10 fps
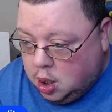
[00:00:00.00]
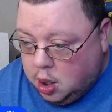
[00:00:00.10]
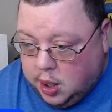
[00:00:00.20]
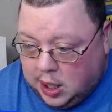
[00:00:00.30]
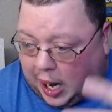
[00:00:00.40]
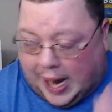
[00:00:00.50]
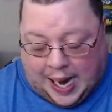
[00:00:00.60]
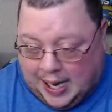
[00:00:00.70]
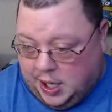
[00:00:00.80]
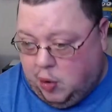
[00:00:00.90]
You know,
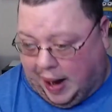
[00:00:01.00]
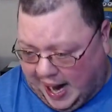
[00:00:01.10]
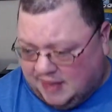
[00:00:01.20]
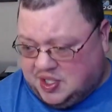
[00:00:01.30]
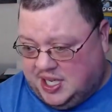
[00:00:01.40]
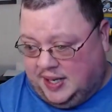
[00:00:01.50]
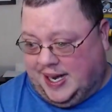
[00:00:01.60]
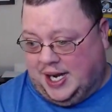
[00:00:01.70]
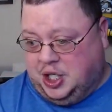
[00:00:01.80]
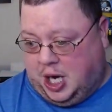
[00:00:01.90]
and you have said
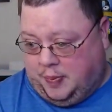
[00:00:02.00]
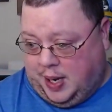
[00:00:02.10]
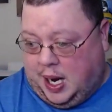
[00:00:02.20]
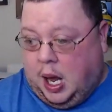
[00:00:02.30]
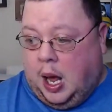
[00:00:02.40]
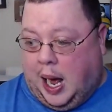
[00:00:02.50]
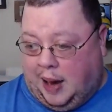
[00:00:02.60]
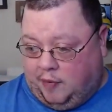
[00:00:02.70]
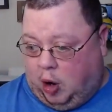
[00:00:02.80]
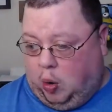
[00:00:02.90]
that, JP.
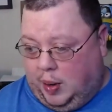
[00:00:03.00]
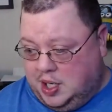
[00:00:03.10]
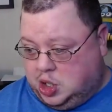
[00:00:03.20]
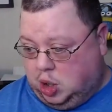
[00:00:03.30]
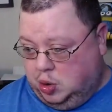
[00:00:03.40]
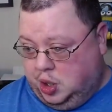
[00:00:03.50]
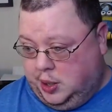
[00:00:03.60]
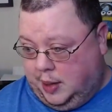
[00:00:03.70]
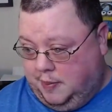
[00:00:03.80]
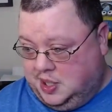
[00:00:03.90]
I've always told you
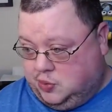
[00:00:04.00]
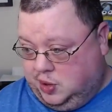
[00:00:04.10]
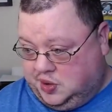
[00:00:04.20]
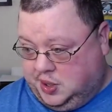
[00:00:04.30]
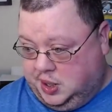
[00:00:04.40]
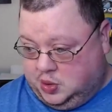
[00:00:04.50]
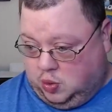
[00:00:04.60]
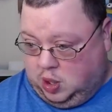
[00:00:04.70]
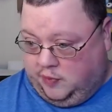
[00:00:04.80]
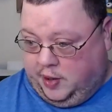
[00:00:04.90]
that Miss Wilson is
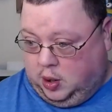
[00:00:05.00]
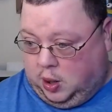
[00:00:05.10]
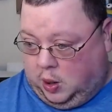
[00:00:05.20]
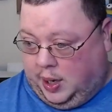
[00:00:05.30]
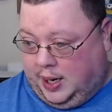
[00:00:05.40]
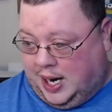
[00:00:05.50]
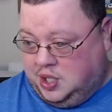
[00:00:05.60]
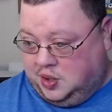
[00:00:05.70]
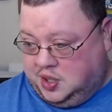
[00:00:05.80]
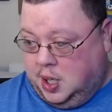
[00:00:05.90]
one of your guardian
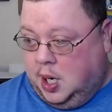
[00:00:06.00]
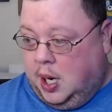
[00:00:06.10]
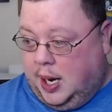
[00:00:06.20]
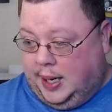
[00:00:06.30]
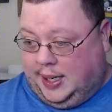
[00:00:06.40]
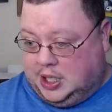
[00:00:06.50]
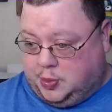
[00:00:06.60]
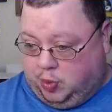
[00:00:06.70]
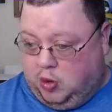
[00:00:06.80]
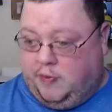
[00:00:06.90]
angels. It gets
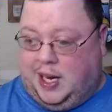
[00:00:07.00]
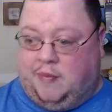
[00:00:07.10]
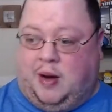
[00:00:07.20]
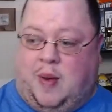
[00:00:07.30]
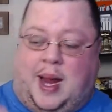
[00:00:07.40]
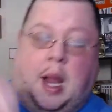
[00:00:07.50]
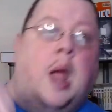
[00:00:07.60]
proven every week.